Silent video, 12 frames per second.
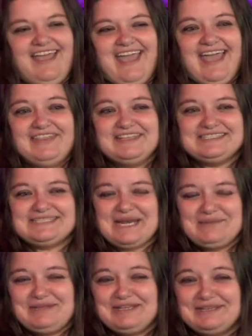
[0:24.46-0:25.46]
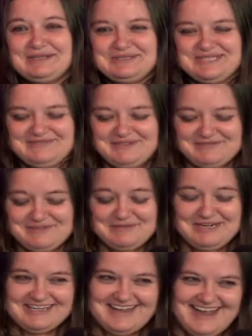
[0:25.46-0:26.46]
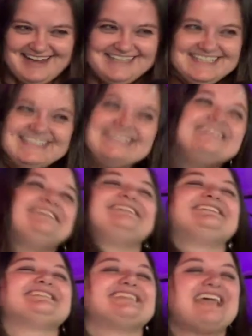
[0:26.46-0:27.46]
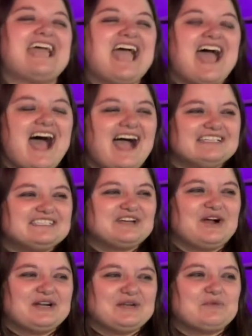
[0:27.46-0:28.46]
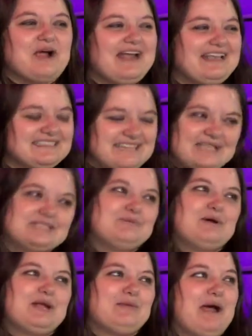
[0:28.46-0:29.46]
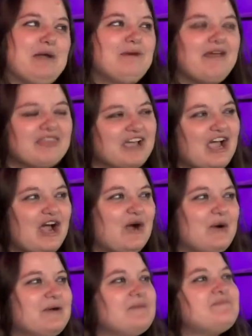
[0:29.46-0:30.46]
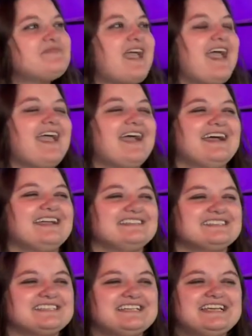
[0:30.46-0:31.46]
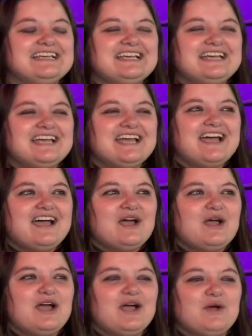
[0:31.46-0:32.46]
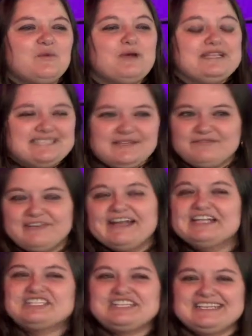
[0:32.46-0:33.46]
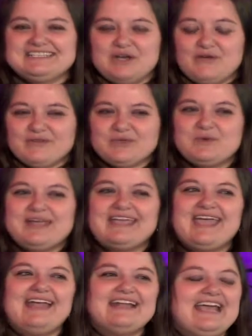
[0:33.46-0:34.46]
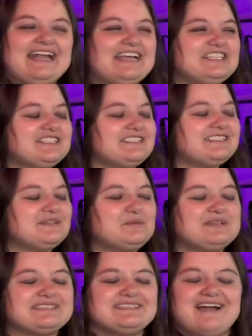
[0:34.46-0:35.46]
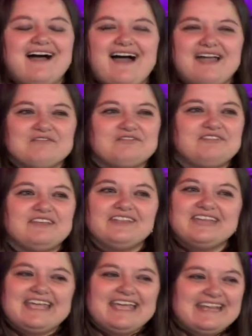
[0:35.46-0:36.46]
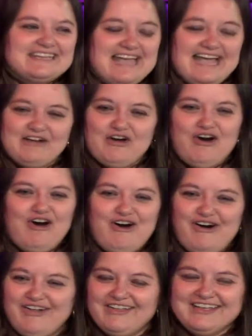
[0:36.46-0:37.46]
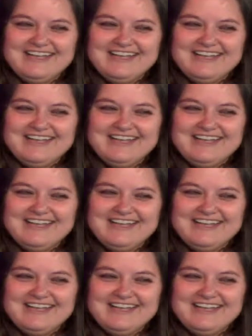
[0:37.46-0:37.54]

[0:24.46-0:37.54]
And this is going to be a little different for me today. I started writing a testimony about a month ago and went to finish it over the weekend, and I just was not feeling it at all.